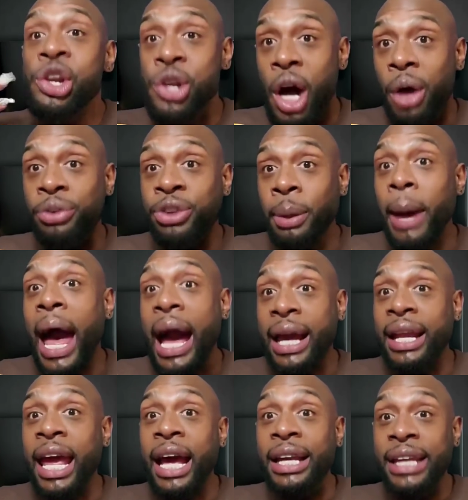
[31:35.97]
You know, so
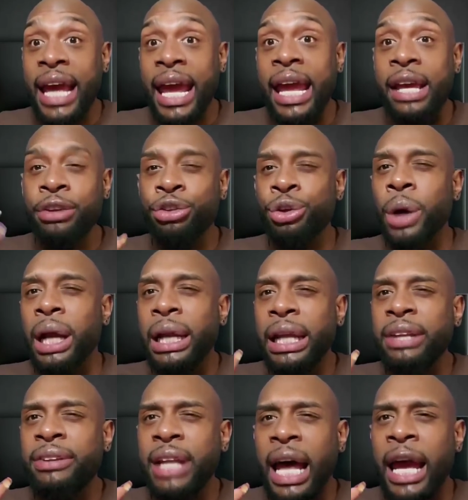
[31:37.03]
I can have days, you know, at
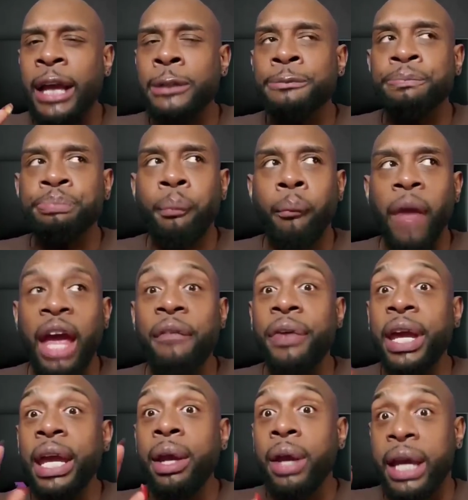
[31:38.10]
least like
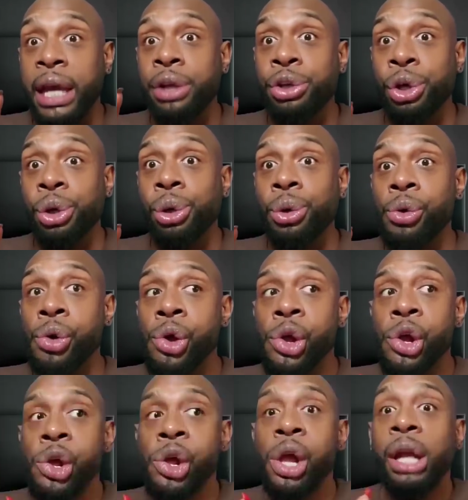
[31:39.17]
if he can do
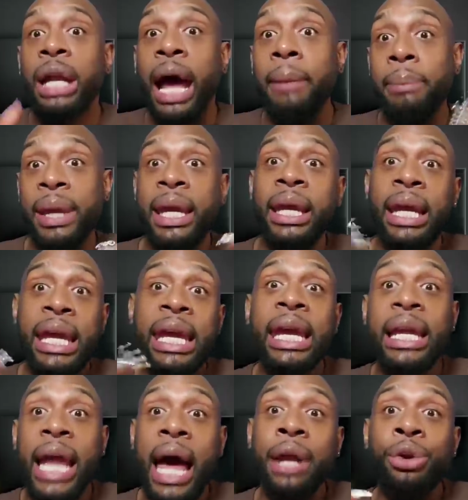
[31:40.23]
like me and
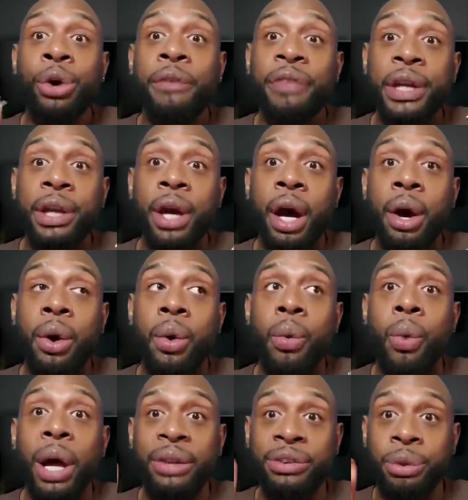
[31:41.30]
he and I do a
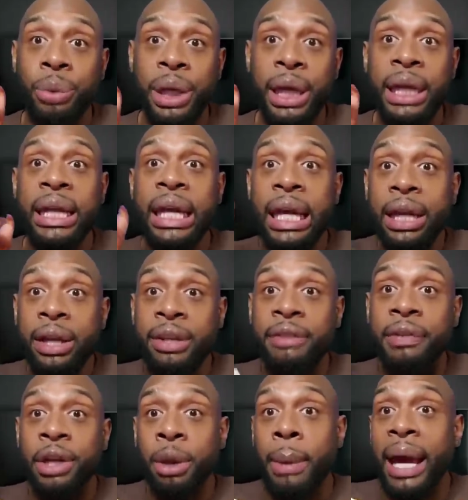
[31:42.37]
video once a week and then he
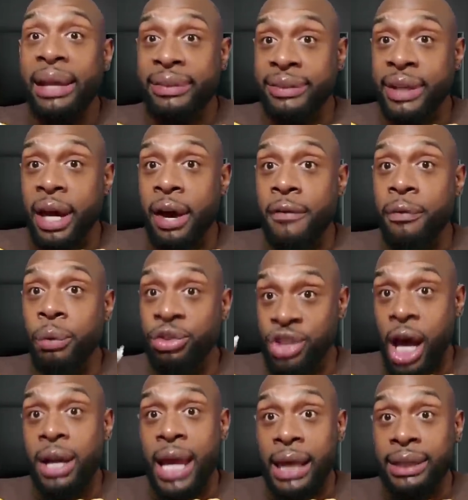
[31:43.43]
does a video by himself,
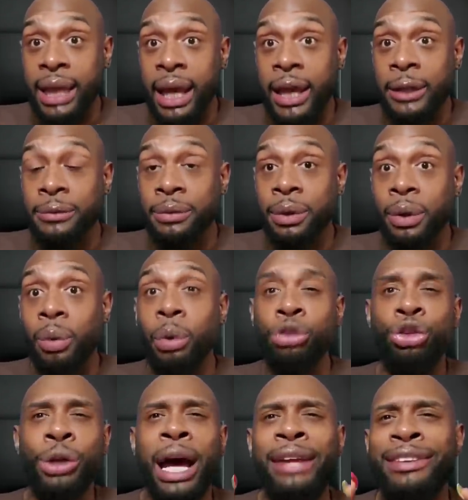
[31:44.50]
which I like that.
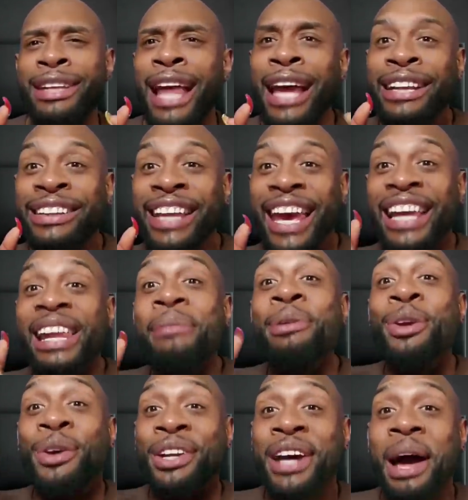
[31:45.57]
Would you guys like that?
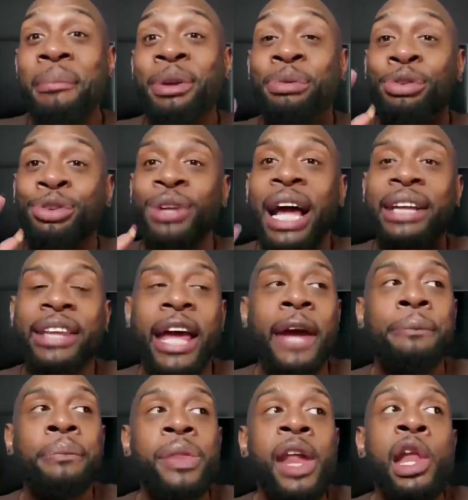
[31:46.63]
Let me know in the comments, would you like
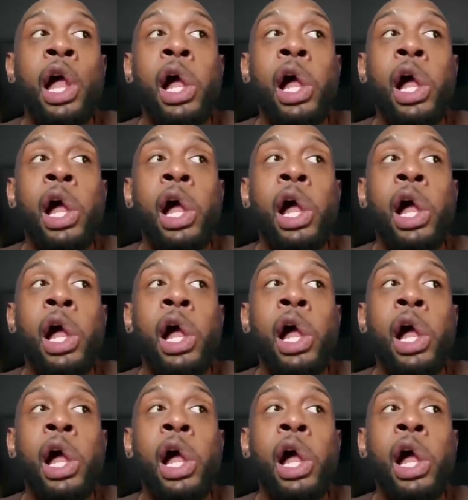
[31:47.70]
that?